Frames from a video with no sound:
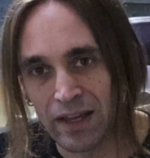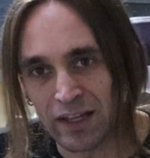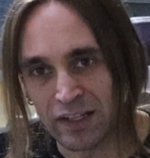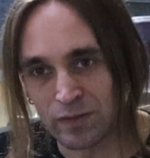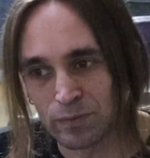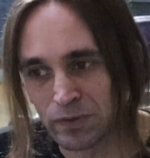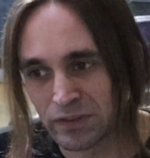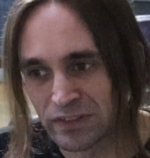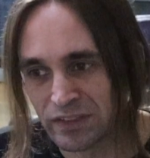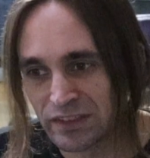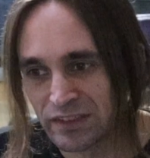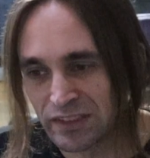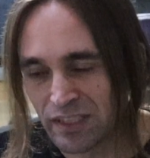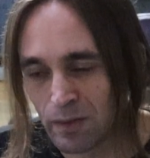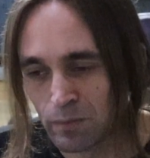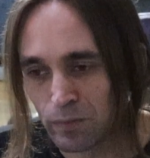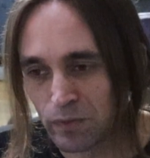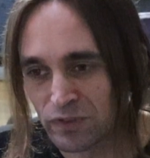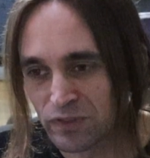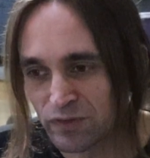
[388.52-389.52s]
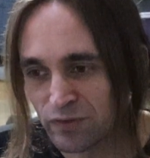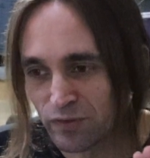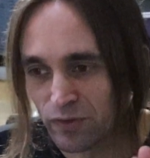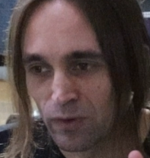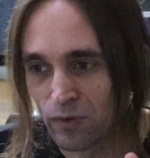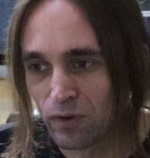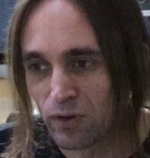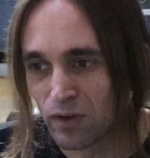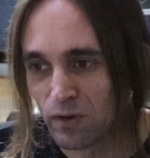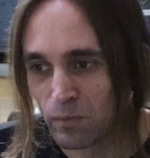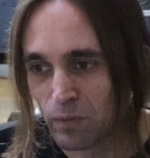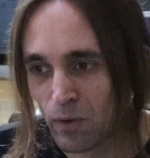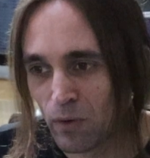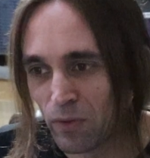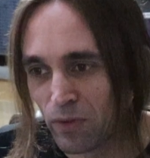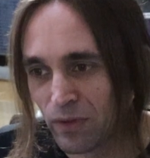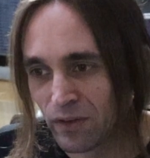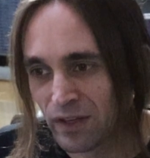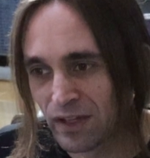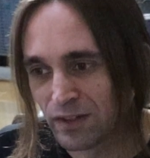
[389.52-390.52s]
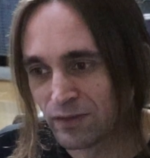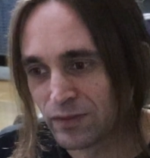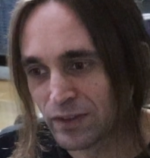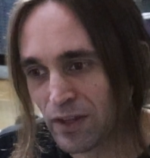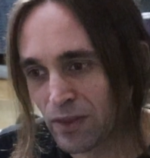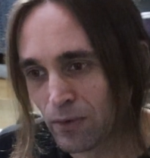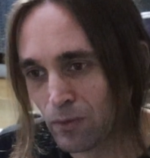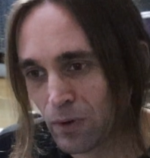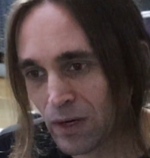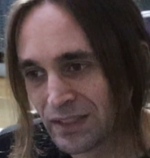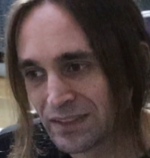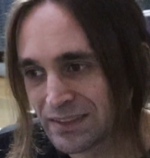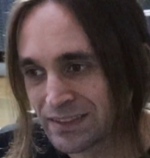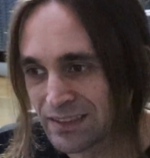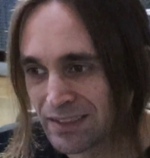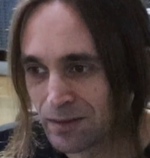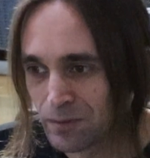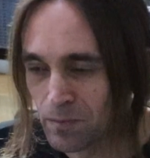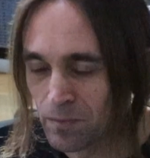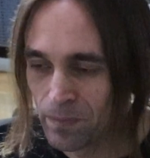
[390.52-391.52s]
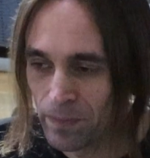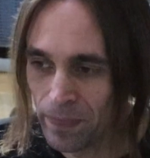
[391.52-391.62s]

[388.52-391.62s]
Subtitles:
explicit tempos for both the left and the right side.